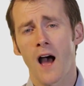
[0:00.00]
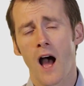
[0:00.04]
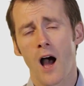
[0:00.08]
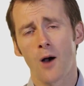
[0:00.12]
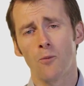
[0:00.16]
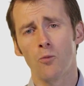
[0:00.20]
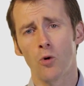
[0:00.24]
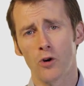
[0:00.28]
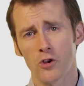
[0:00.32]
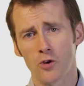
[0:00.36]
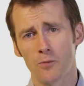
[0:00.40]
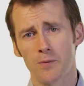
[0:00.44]

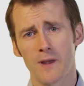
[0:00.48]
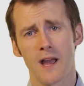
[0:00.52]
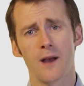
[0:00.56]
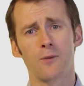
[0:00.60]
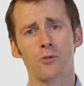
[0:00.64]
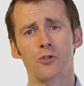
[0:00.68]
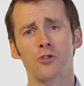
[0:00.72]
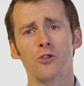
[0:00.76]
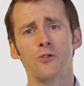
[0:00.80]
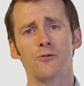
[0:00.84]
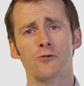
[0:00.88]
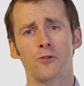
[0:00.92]
And what you'll be
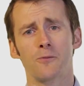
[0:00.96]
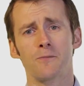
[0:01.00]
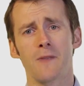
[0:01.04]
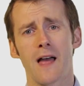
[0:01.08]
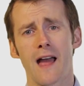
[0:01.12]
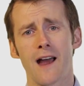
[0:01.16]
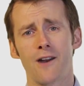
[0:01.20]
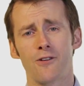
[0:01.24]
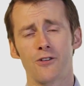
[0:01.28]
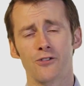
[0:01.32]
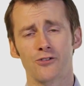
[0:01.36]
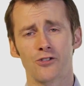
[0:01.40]
able to do from
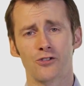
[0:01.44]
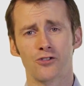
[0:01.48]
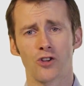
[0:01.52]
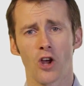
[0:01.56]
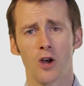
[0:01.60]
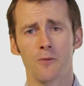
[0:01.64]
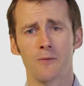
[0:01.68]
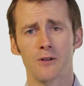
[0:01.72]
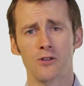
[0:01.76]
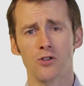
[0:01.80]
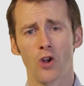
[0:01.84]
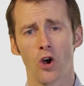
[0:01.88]
there is
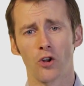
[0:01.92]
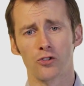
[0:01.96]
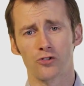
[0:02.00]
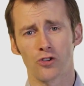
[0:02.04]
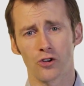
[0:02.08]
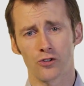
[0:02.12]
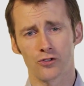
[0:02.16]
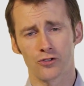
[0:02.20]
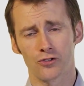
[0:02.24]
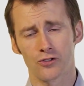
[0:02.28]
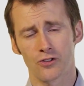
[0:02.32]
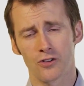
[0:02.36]
determine not
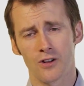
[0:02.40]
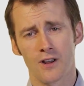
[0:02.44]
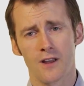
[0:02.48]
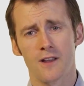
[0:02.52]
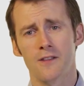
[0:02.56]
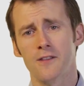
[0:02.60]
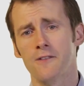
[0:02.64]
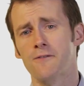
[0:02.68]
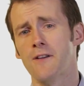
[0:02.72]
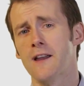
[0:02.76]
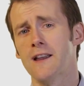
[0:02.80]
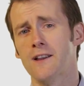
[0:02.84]
just
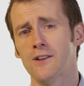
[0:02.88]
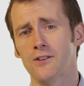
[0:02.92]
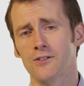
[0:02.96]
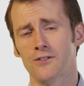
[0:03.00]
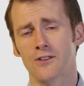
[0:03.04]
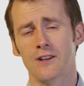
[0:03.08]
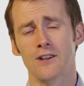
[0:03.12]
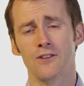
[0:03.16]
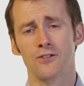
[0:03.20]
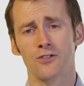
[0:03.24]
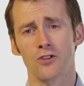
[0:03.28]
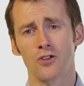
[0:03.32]
the
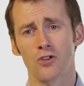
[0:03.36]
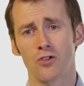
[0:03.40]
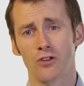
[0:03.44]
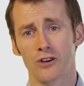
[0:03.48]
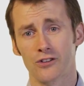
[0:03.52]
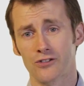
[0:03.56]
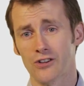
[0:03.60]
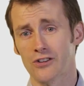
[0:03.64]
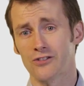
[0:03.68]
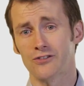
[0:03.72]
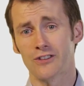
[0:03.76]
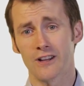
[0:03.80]
vacancies that your
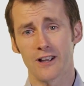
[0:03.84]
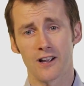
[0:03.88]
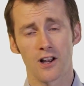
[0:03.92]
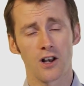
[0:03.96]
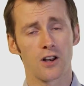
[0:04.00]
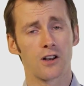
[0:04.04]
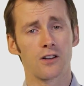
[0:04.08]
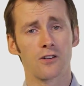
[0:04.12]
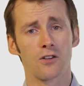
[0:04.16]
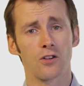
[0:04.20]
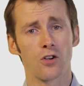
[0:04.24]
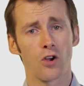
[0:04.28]
existing
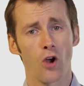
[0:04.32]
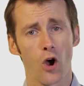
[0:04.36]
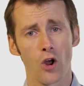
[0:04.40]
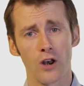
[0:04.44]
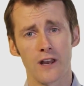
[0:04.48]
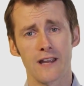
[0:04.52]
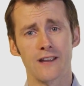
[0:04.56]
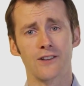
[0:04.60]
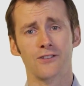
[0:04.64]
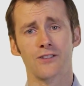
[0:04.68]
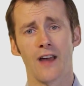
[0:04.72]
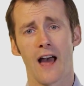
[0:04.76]

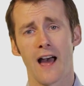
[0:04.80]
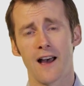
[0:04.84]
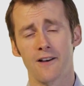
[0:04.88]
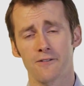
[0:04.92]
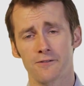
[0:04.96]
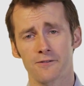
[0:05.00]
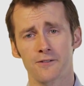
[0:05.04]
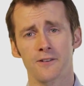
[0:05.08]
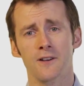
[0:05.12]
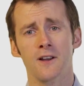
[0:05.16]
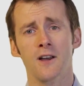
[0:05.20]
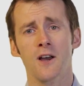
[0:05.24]
colleagues
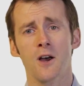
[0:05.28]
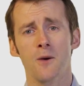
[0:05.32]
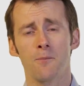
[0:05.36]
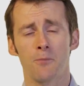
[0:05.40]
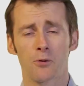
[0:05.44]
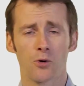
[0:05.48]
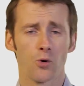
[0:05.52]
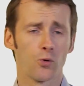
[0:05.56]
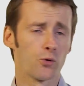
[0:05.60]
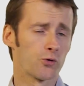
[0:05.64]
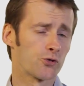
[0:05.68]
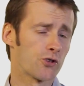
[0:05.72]
have,
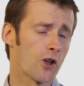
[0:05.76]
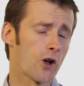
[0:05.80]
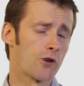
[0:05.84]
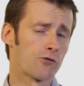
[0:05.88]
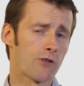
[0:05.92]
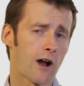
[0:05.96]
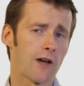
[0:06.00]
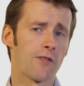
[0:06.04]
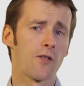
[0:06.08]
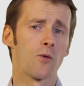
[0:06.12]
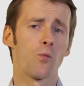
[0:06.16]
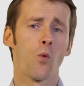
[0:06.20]
but also
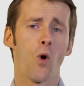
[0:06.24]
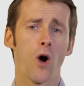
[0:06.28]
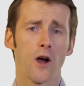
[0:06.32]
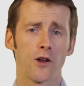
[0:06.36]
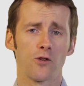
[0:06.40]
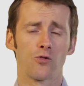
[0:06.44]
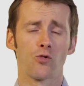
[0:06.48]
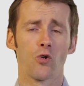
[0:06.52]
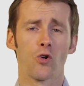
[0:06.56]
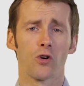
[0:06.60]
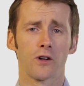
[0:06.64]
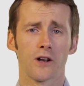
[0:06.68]
around the
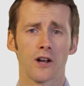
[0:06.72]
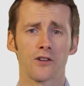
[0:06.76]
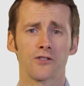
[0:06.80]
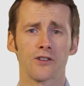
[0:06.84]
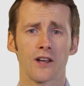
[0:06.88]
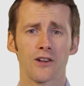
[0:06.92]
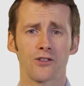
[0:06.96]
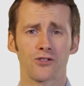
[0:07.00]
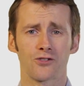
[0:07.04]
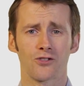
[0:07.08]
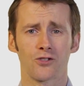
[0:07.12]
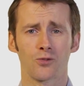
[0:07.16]
wider
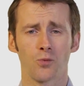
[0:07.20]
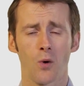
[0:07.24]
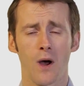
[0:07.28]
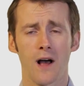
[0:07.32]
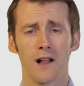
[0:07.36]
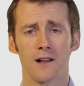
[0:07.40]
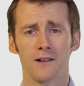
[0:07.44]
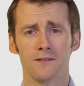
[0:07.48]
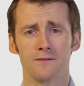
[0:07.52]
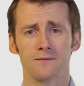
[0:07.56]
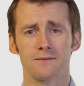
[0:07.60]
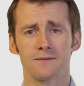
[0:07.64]
organisation as
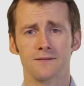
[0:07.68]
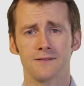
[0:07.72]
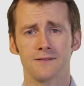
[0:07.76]
well.